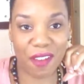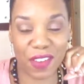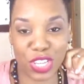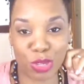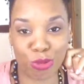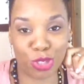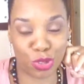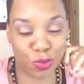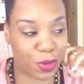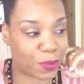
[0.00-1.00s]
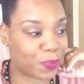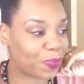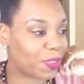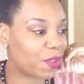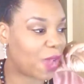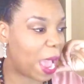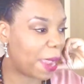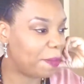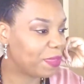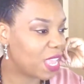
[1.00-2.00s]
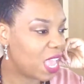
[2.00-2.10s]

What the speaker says: of a YouTuber, okay?